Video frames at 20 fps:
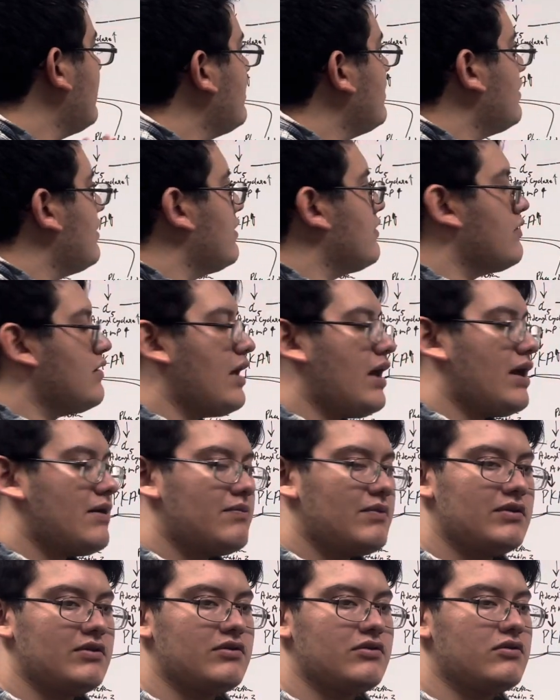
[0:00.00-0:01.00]
this
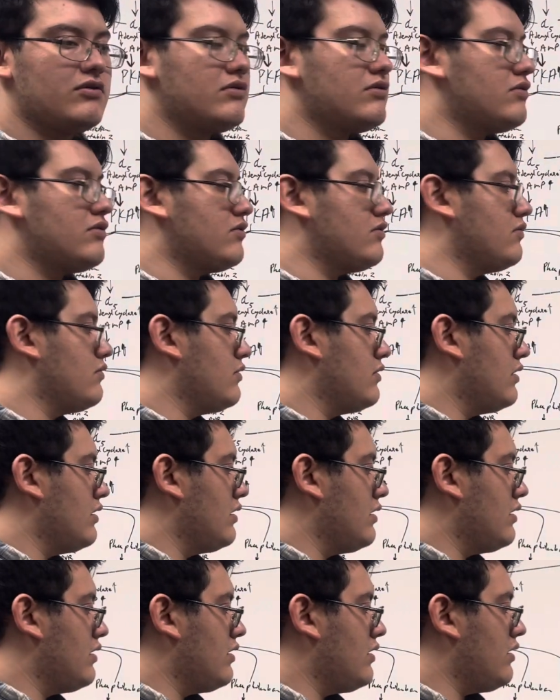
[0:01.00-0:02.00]
happens through
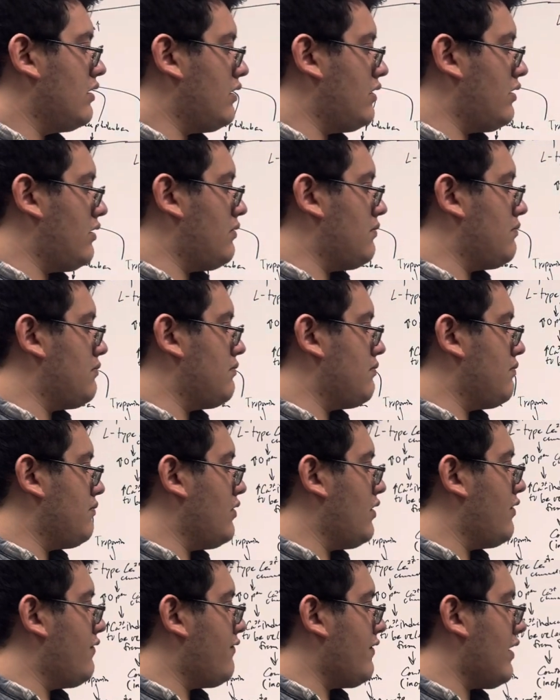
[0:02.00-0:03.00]

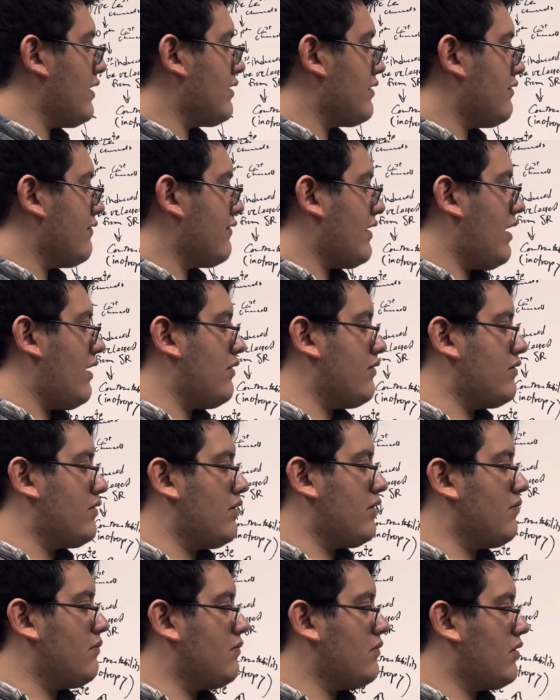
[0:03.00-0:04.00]
the effect of
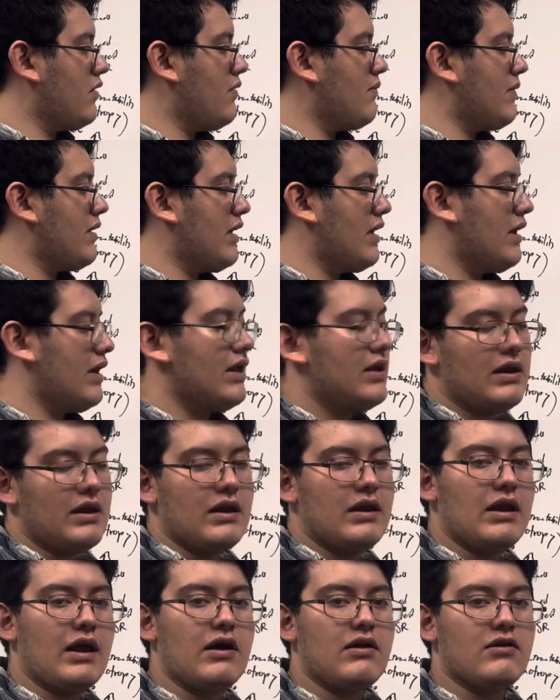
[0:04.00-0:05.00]
calcium coming in
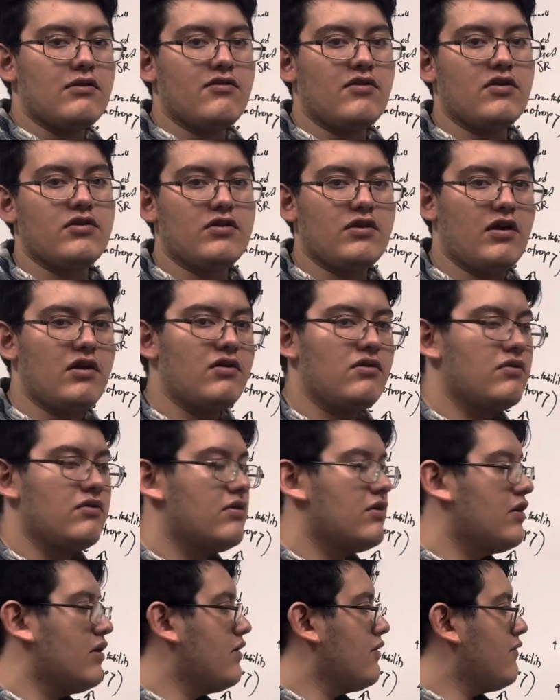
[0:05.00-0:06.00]
and out of our cell
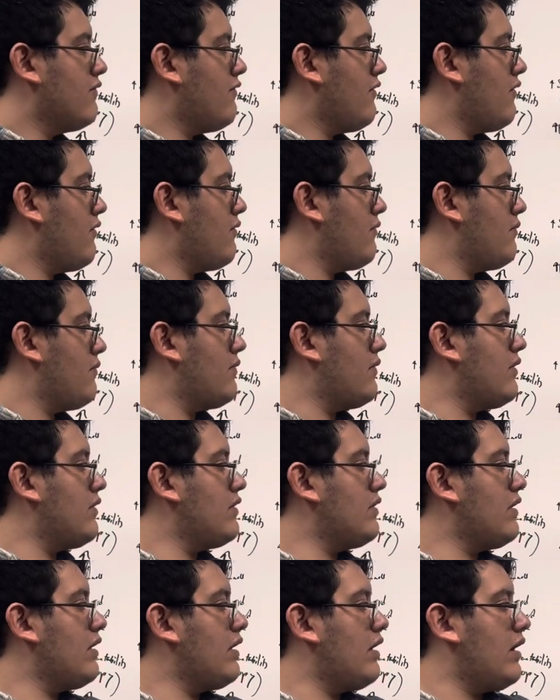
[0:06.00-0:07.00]
from
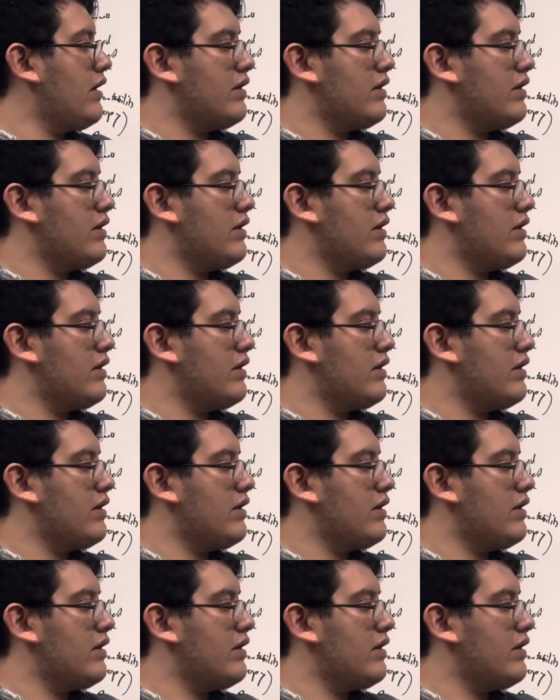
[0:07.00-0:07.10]
the